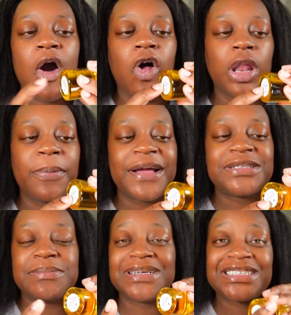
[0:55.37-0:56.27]

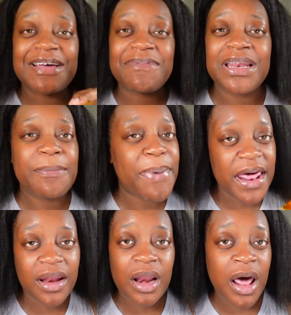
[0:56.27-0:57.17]
Olaplex number 7,
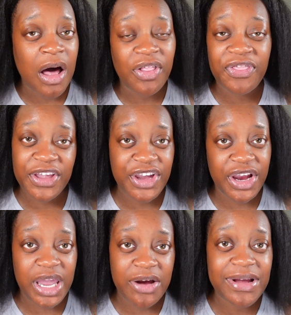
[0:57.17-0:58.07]
depending on how thick
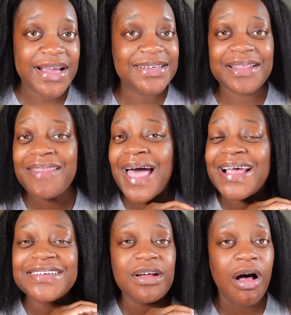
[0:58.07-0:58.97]
your hair is, and that
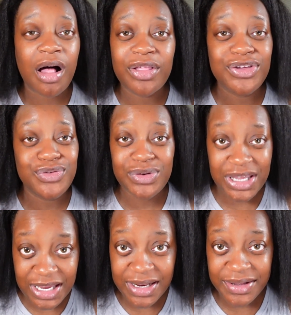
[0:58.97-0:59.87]
is all you
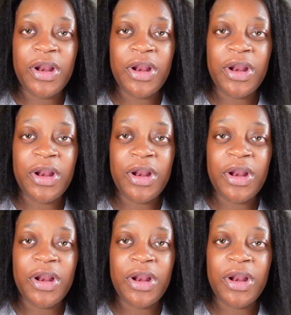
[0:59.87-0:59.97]
need.